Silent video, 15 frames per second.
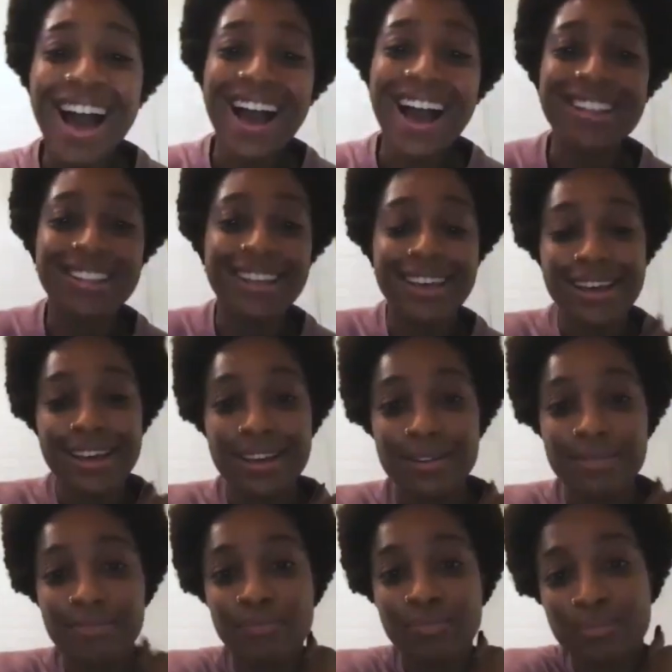And
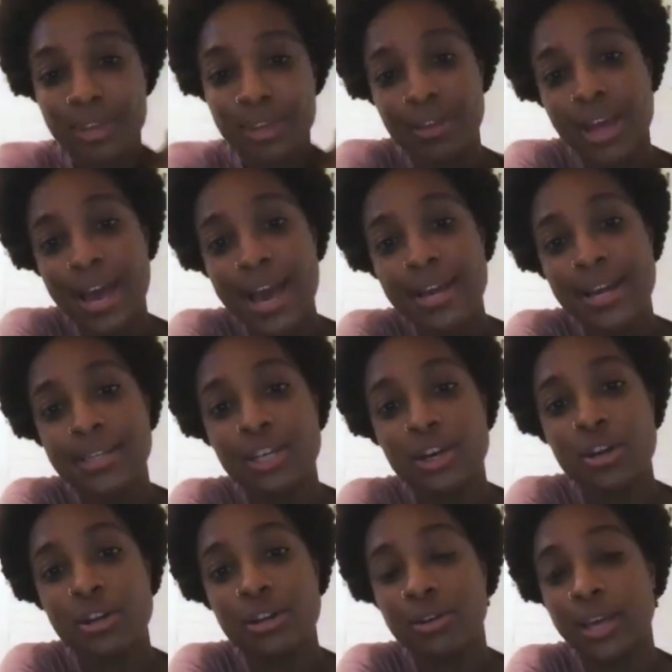then they had
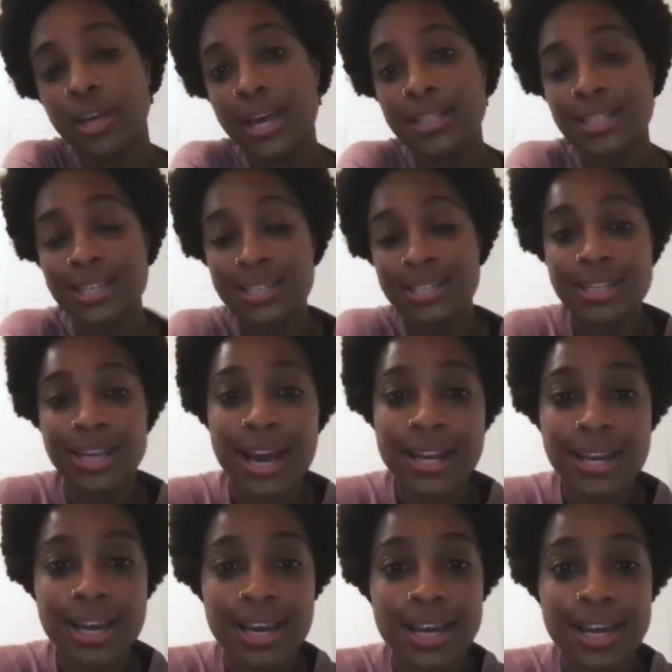Antonio Gates as a tight
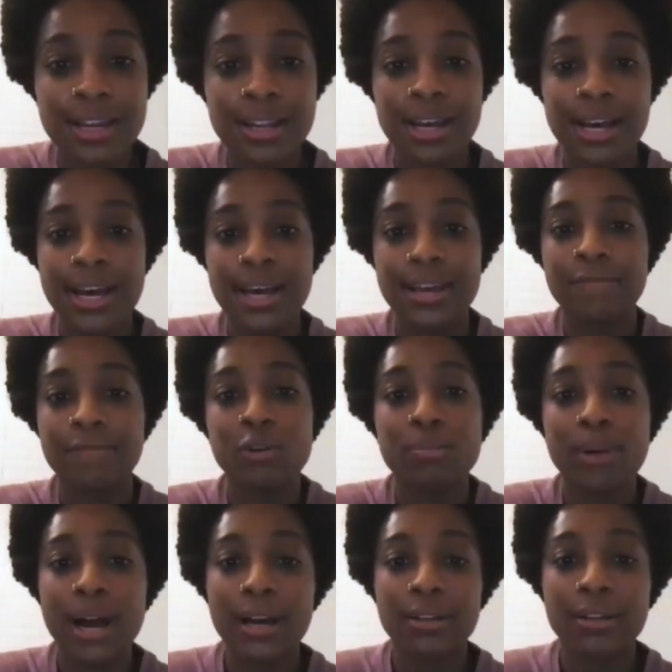end and fullback